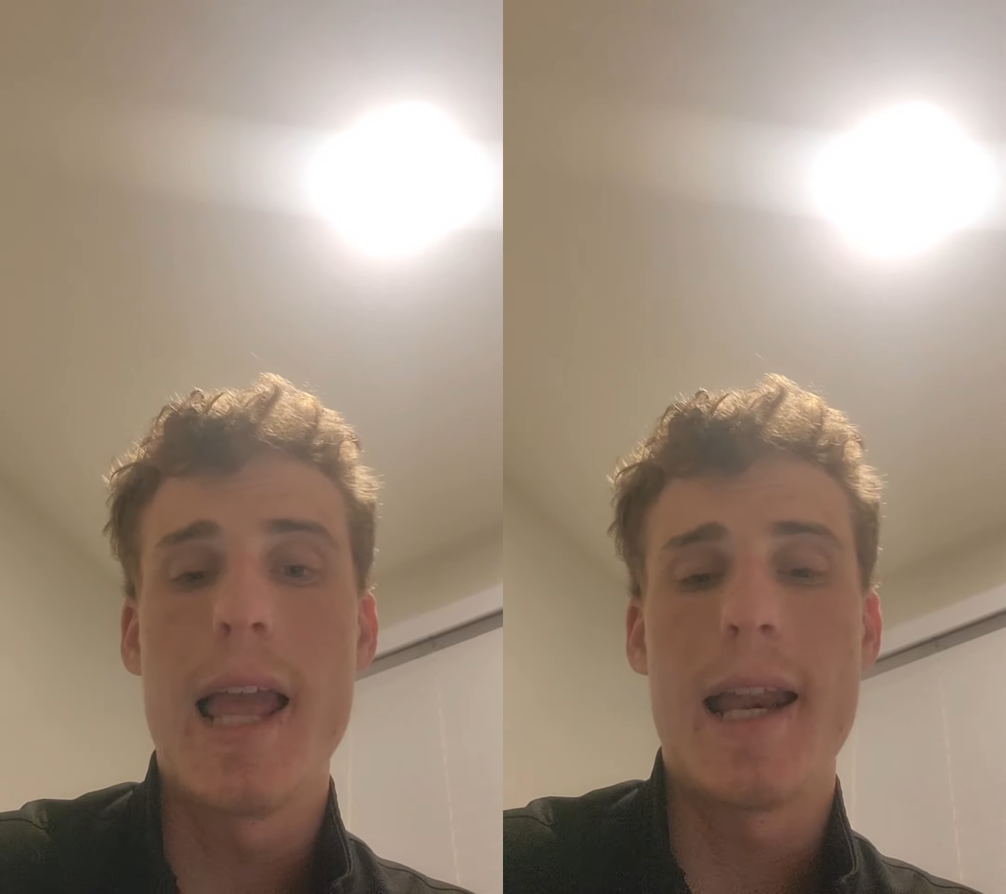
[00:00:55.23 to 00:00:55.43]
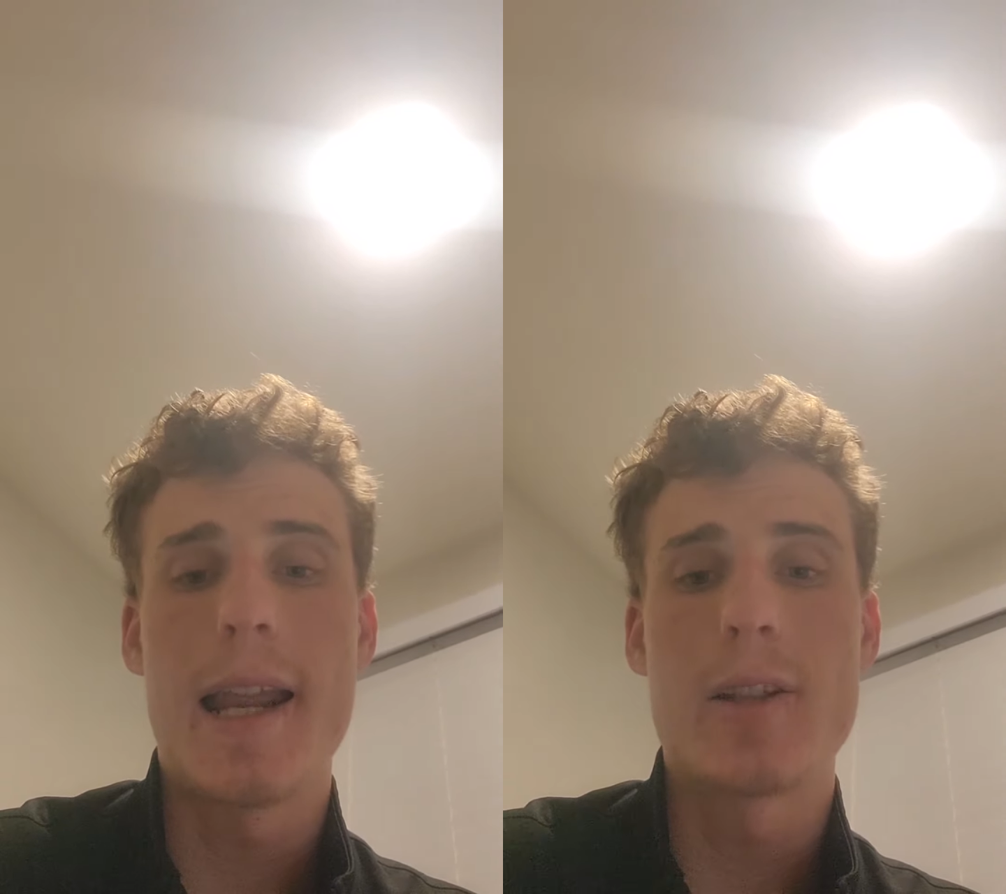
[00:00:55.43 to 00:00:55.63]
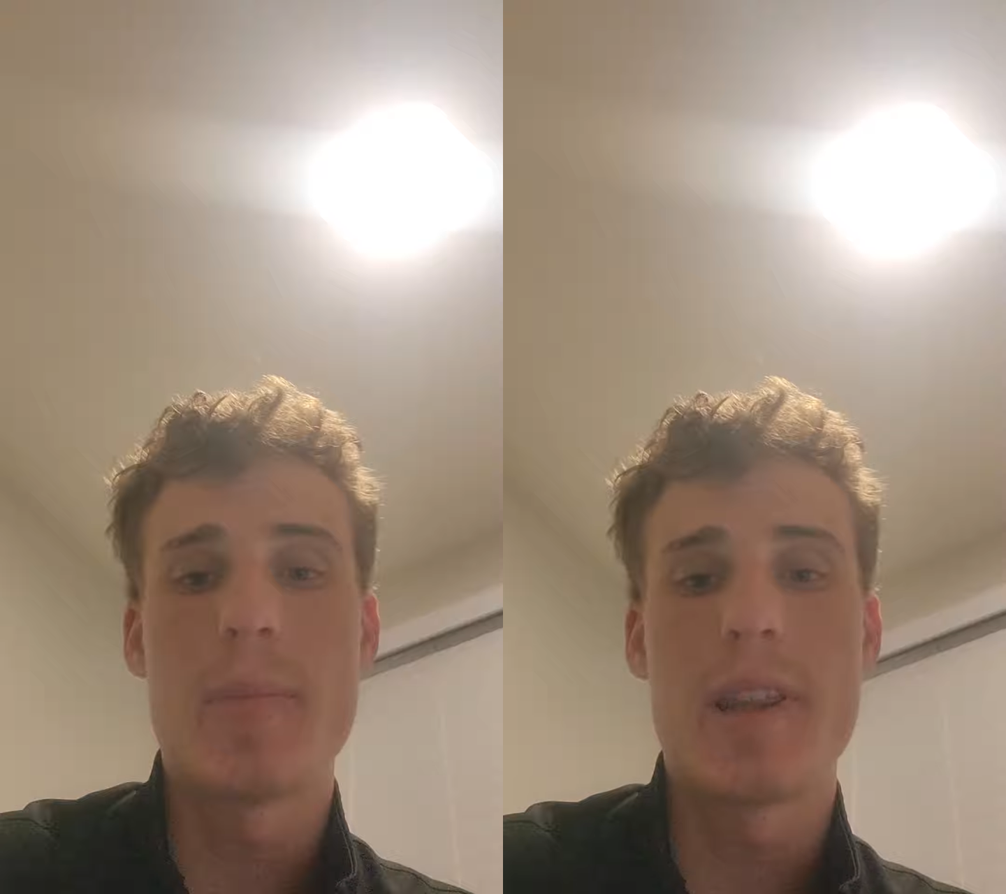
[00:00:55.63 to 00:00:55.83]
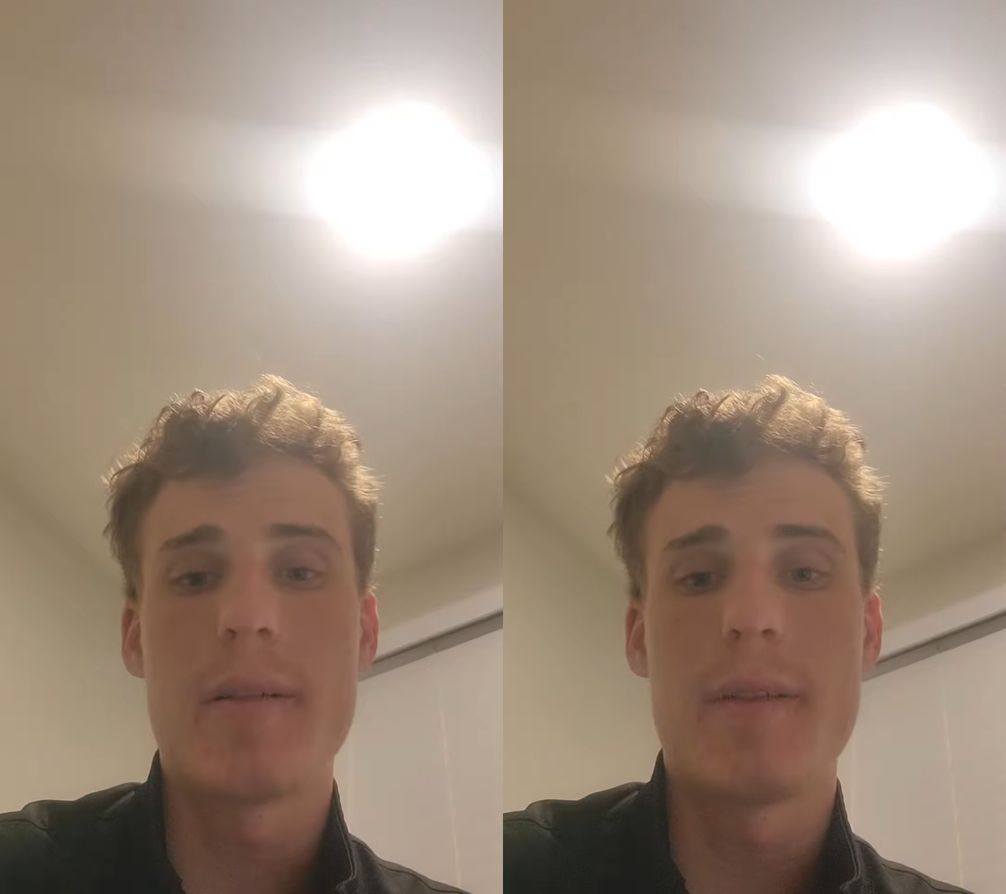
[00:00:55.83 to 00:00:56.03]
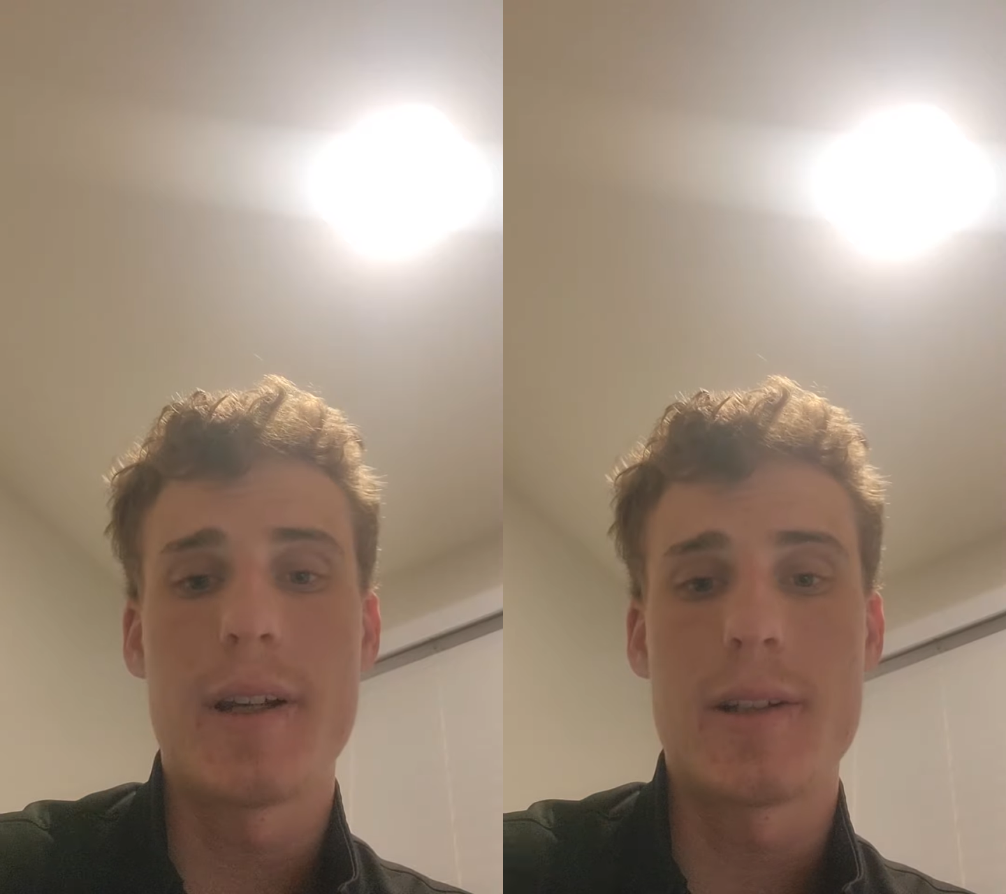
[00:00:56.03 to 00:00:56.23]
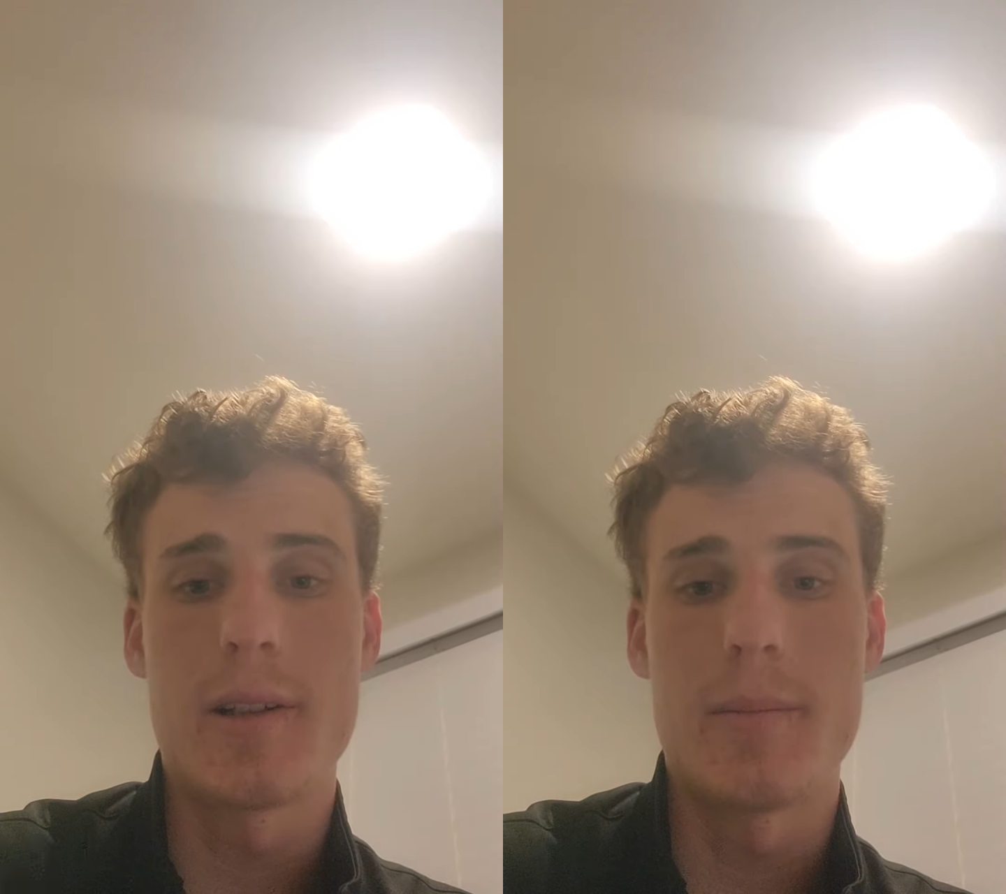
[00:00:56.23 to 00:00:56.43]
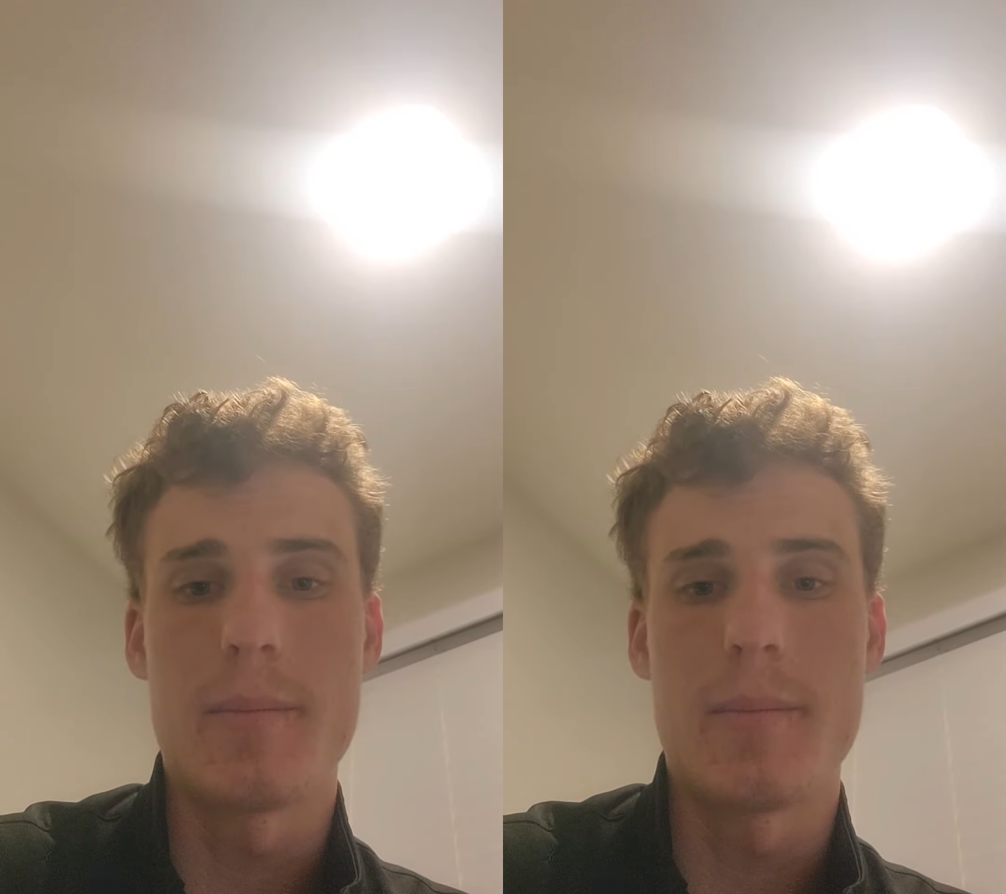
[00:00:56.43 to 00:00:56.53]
and has been the victim.